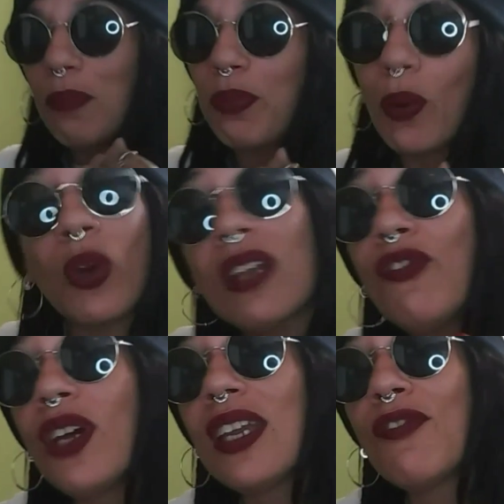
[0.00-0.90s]
But what a
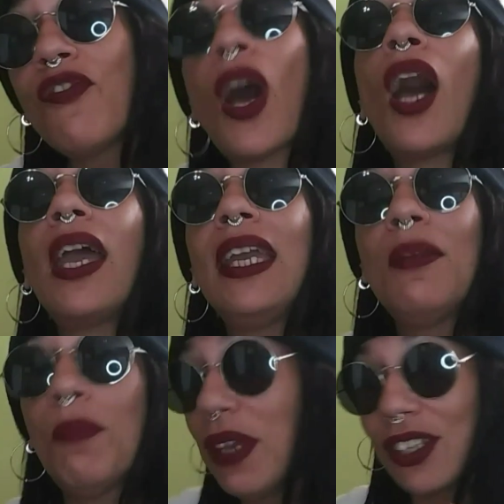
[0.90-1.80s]
fucking
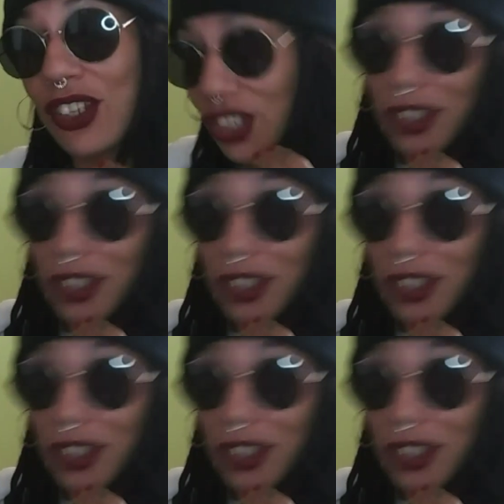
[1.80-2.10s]
fine bitch.